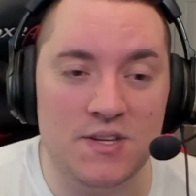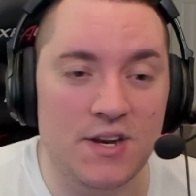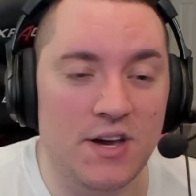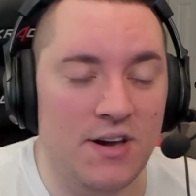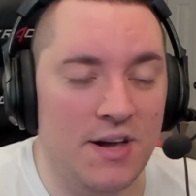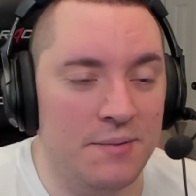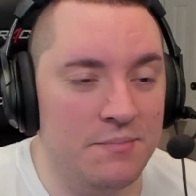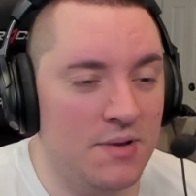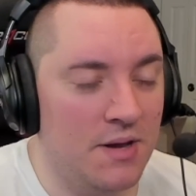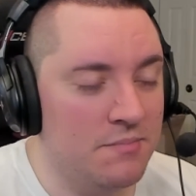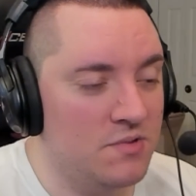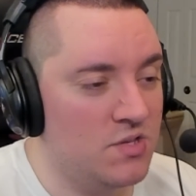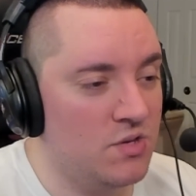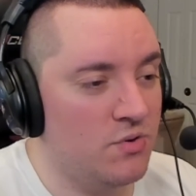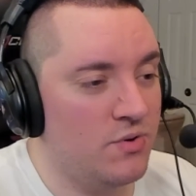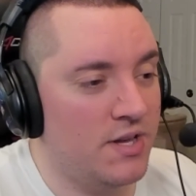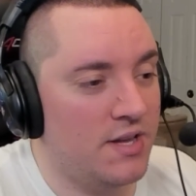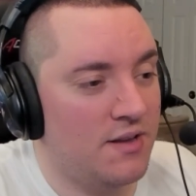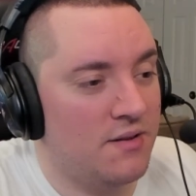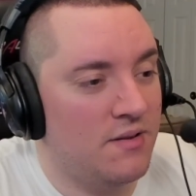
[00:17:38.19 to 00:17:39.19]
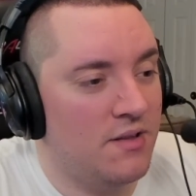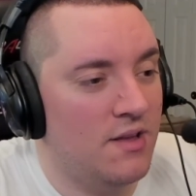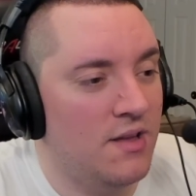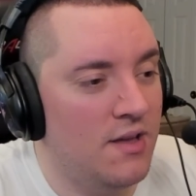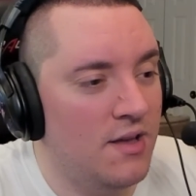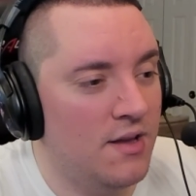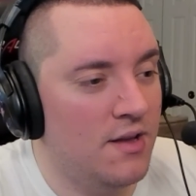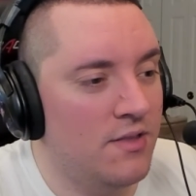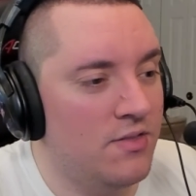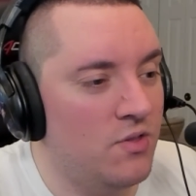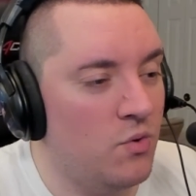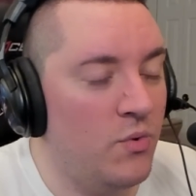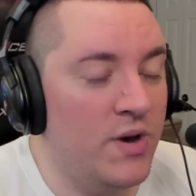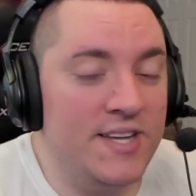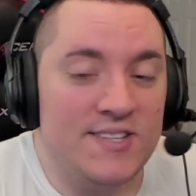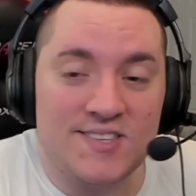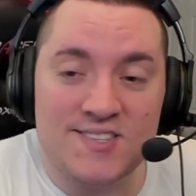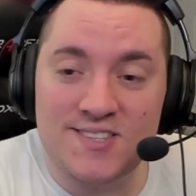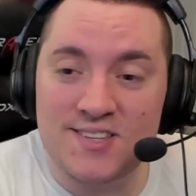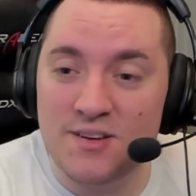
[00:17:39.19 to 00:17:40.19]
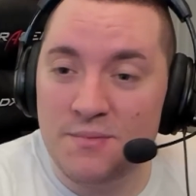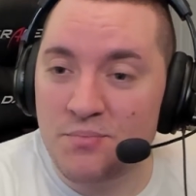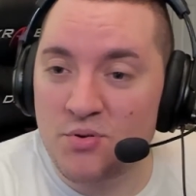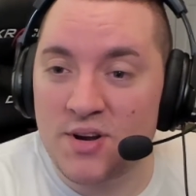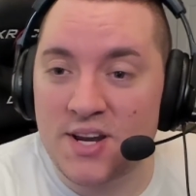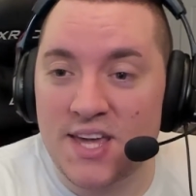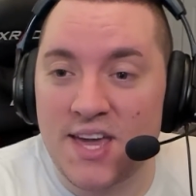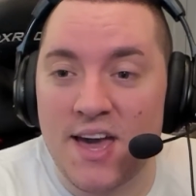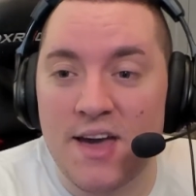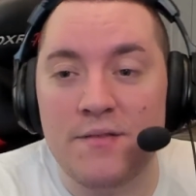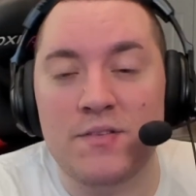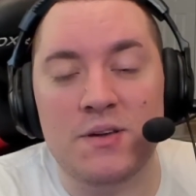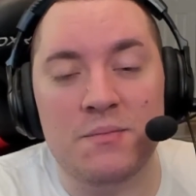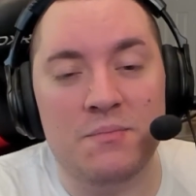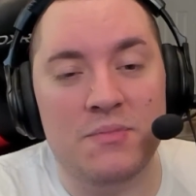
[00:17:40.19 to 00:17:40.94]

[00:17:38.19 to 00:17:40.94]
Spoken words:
You know, I'm doing, the weight's still pretty heavy,